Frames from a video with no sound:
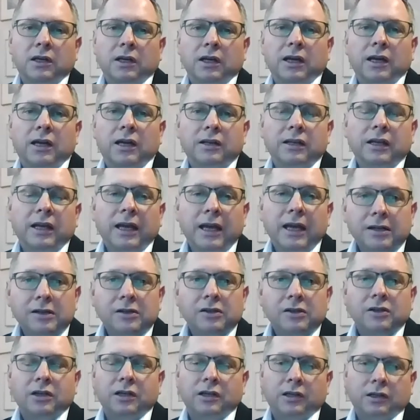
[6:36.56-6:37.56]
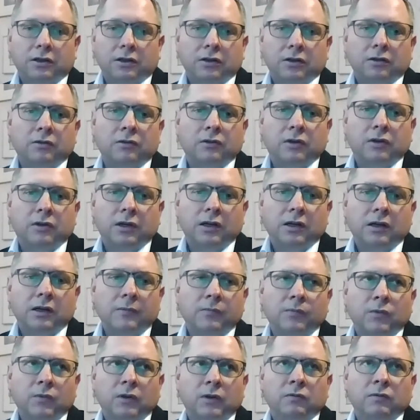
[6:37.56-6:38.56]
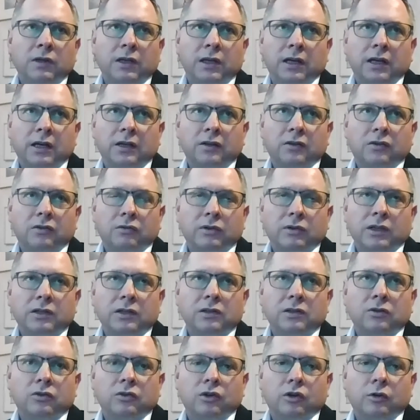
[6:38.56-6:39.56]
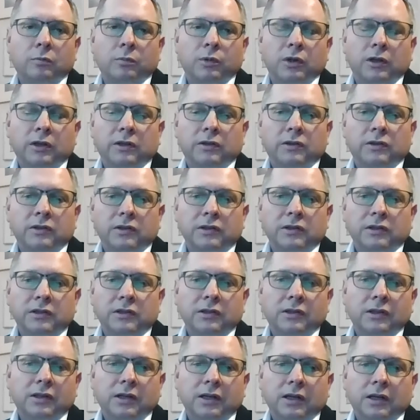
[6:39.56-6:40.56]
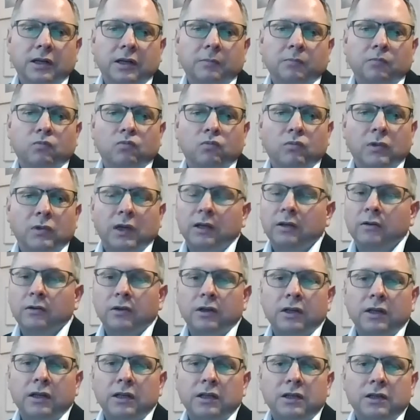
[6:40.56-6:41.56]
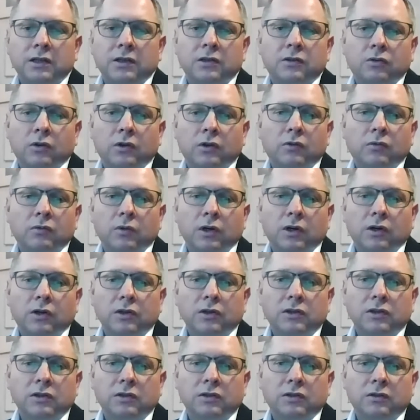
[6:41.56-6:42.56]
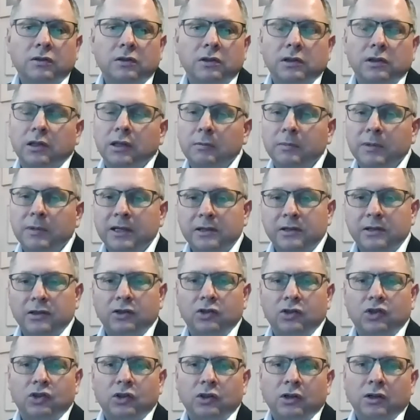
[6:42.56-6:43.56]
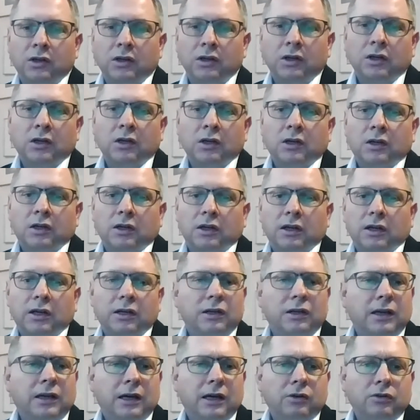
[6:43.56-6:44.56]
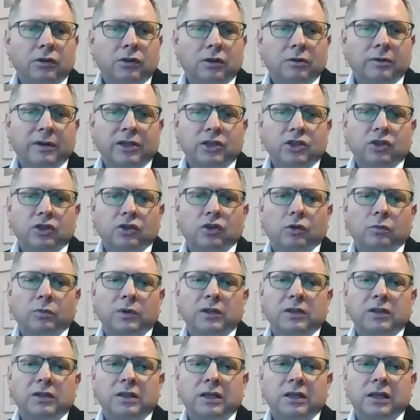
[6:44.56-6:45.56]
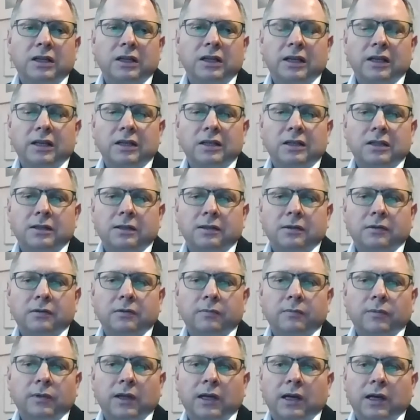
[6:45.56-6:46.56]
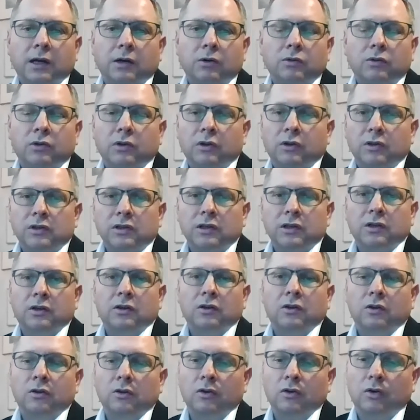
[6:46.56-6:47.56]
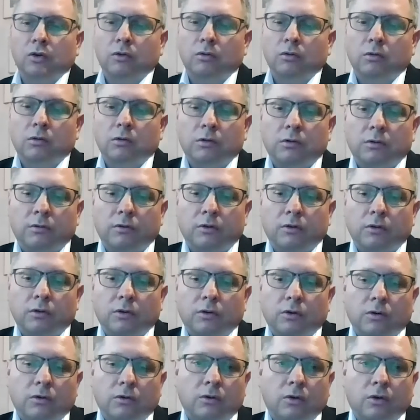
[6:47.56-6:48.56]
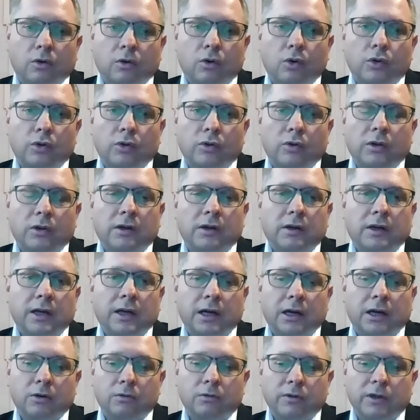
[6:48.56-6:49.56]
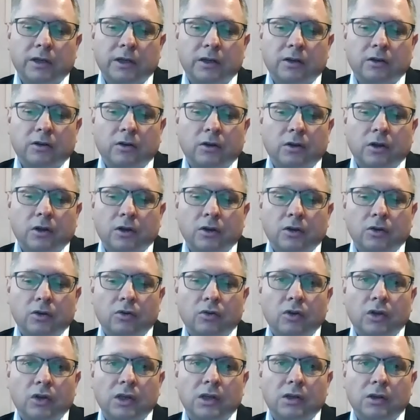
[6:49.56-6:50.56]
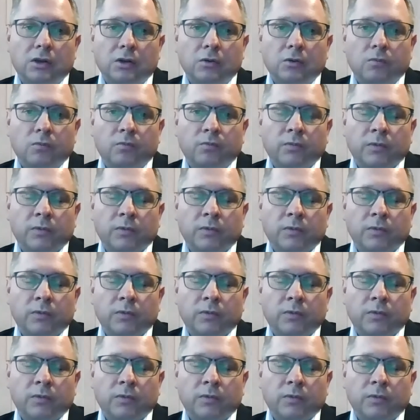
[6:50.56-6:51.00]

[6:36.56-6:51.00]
And until we had the recent turbulences, that is and was the key message. And now the question obviously is, how does it go on? How will it continue?